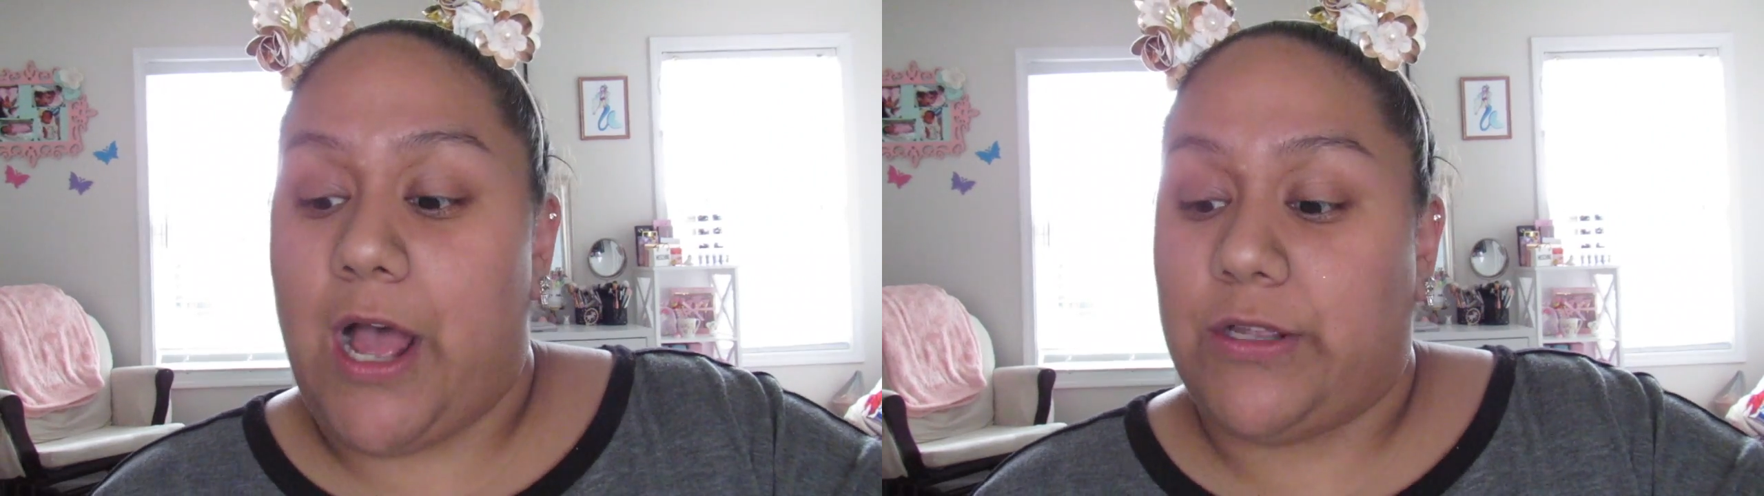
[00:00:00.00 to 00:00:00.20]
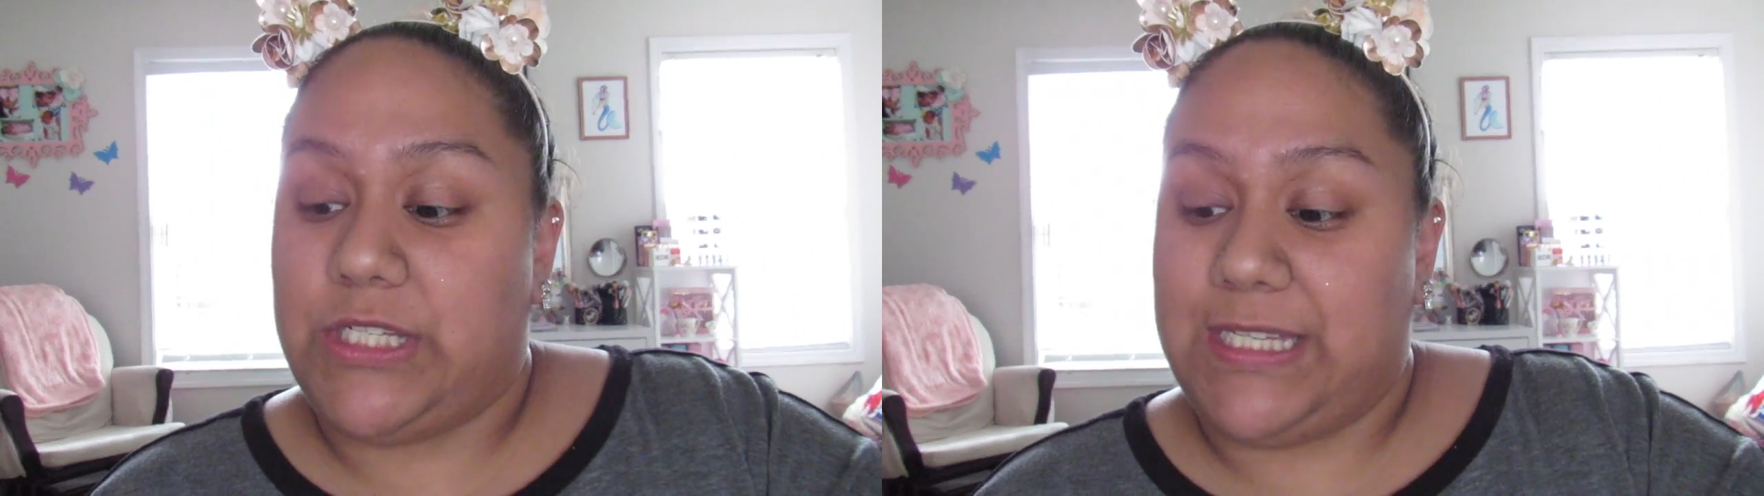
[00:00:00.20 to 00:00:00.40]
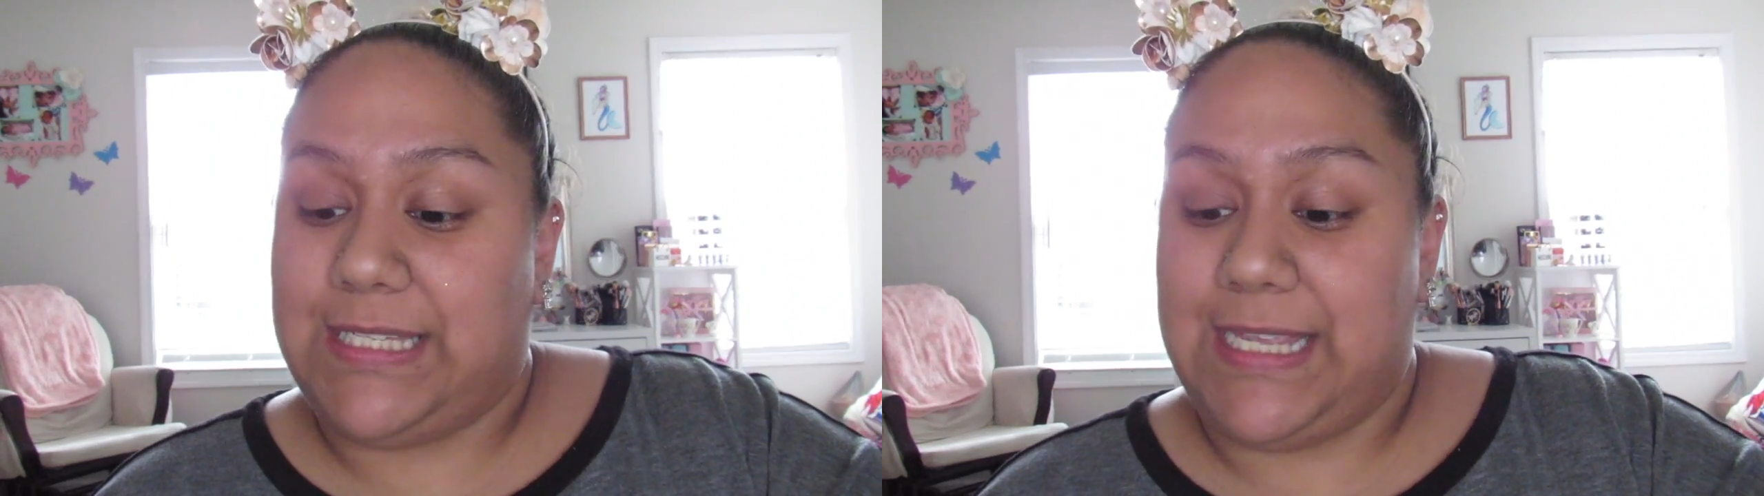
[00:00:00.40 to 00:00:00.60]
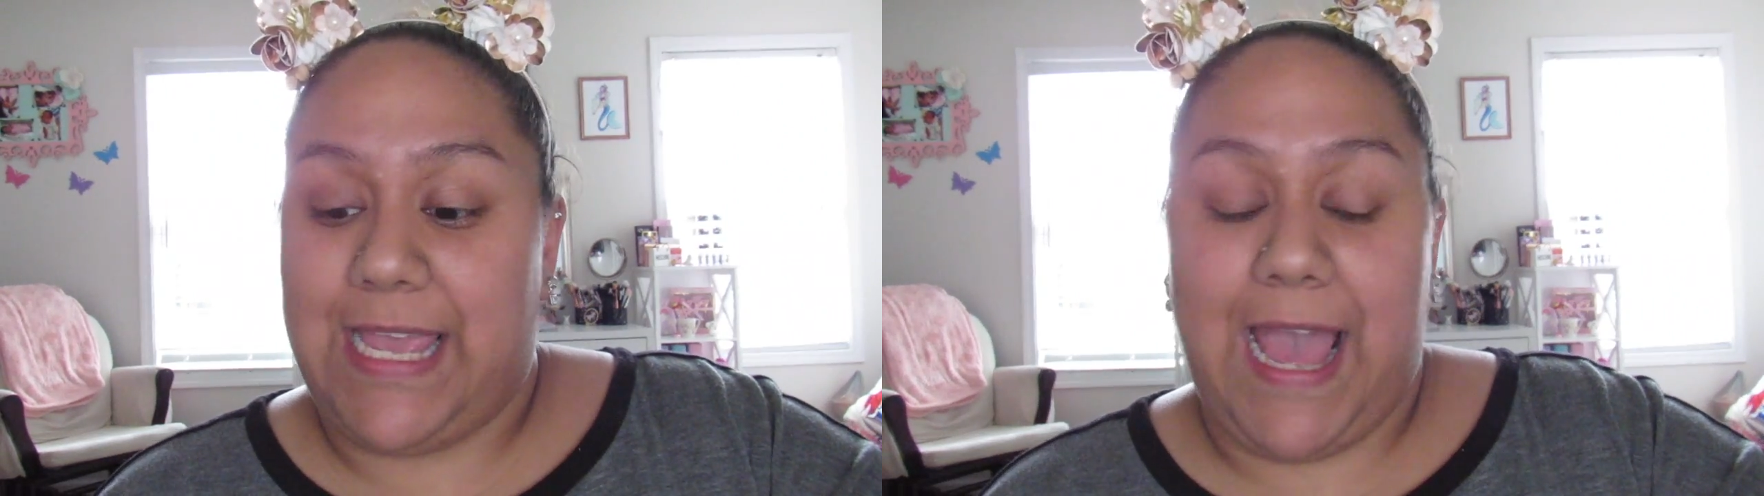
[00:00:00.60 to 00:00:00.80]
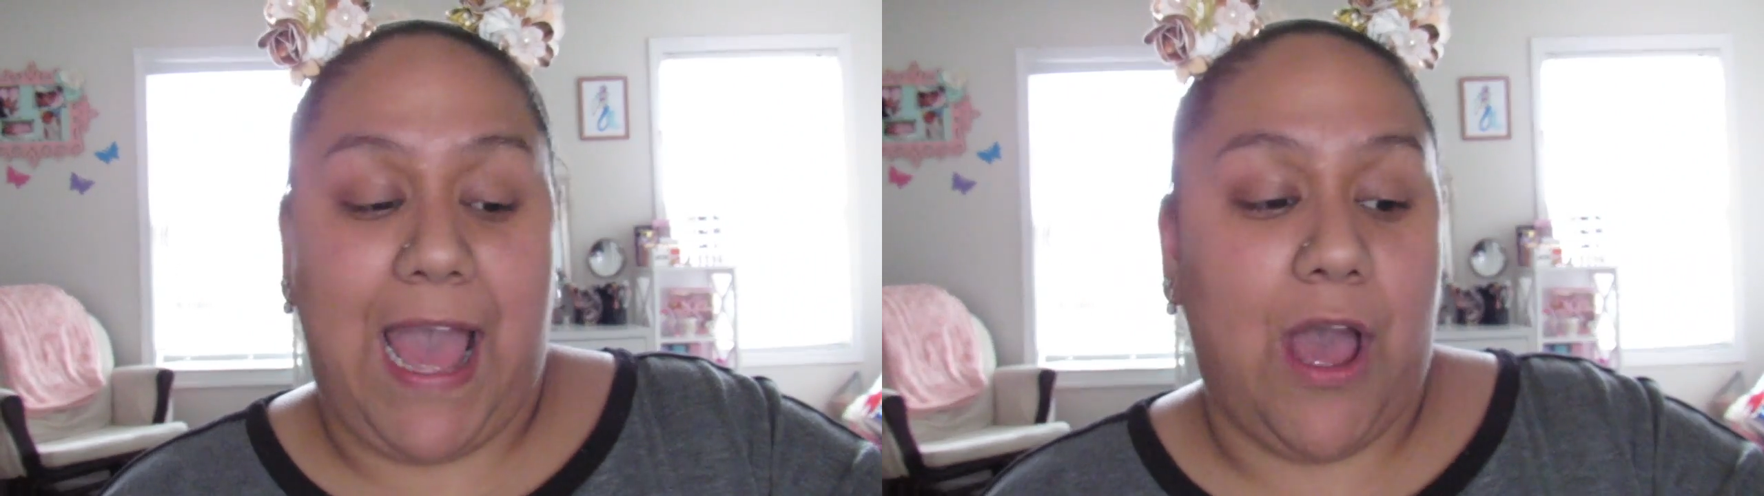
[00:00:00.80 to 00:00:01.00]
I'll just
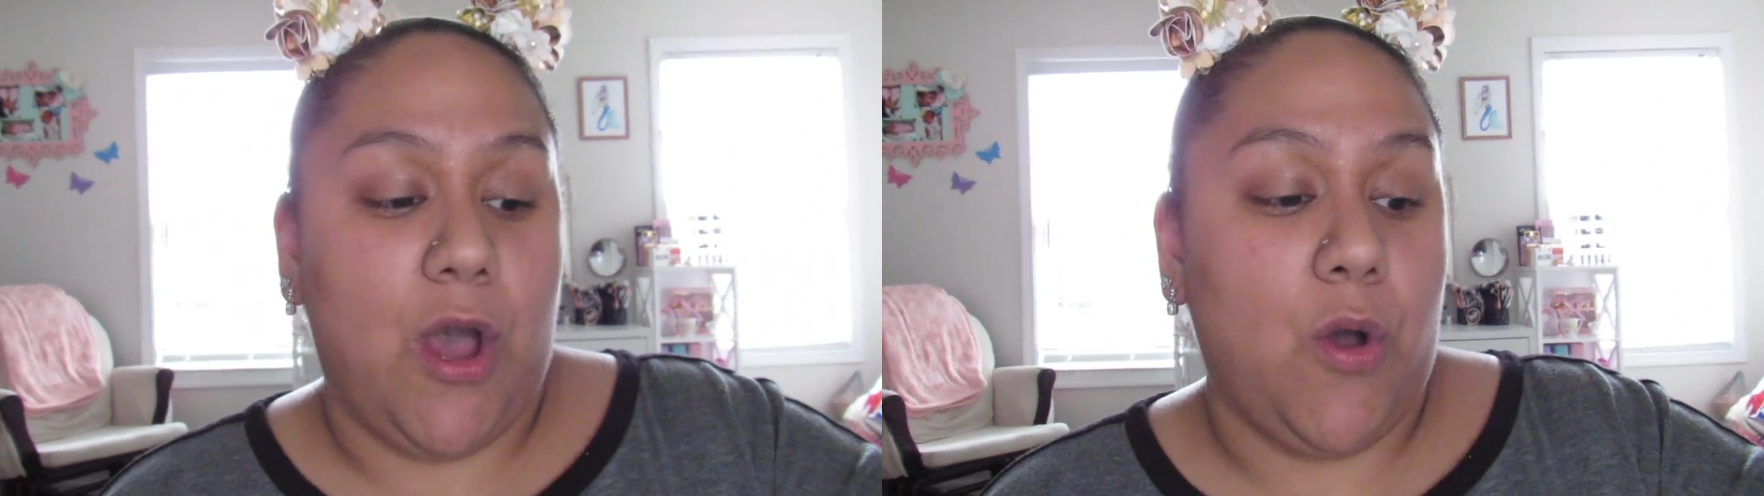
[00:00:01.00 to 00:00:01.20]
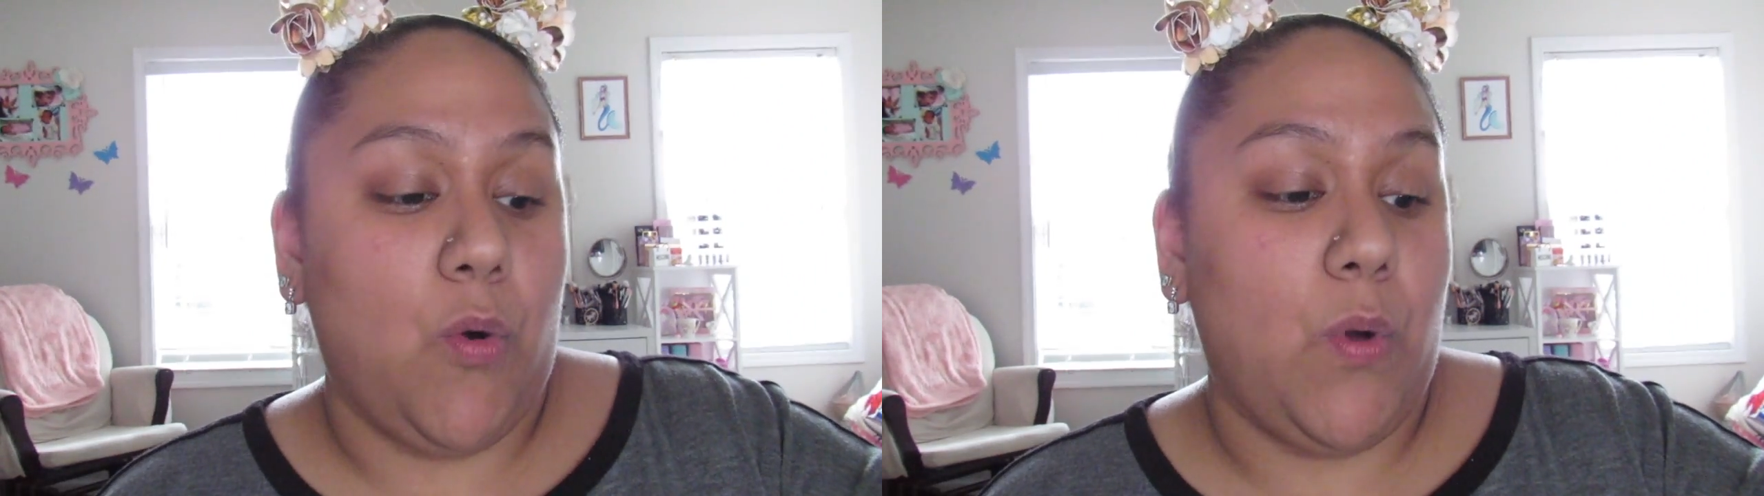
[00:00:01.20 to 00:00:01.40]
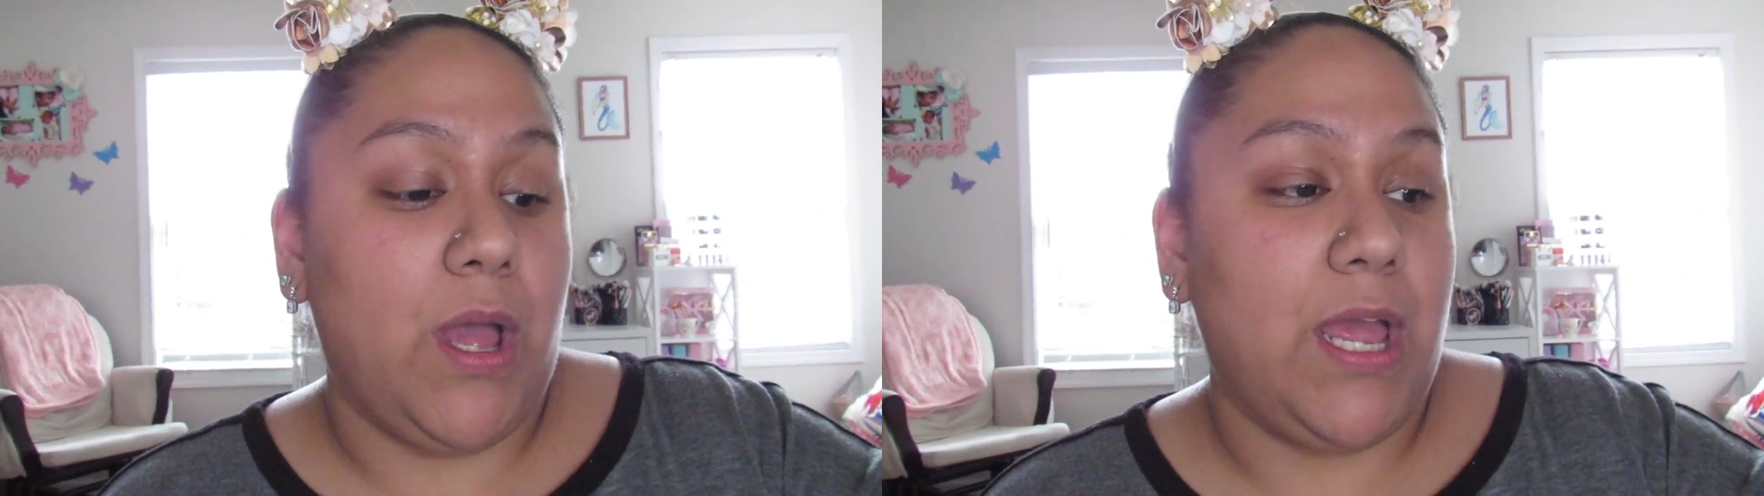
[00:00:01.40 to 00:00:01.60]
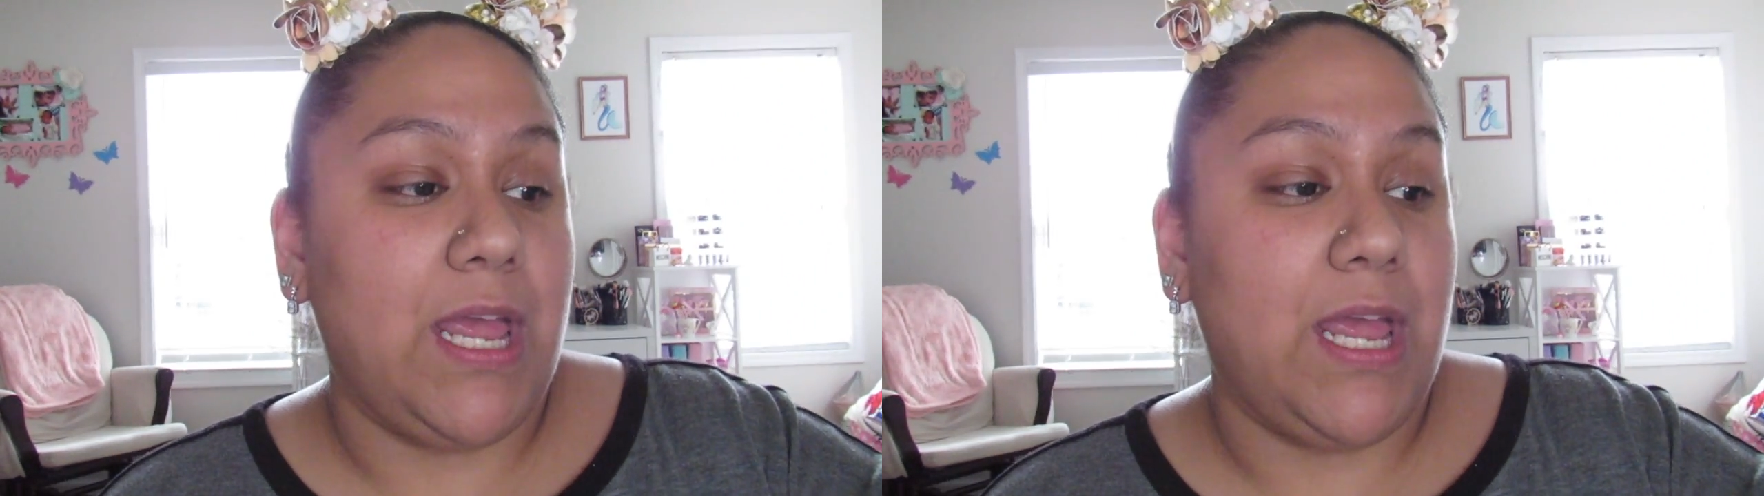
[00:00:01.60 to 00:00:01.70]
see how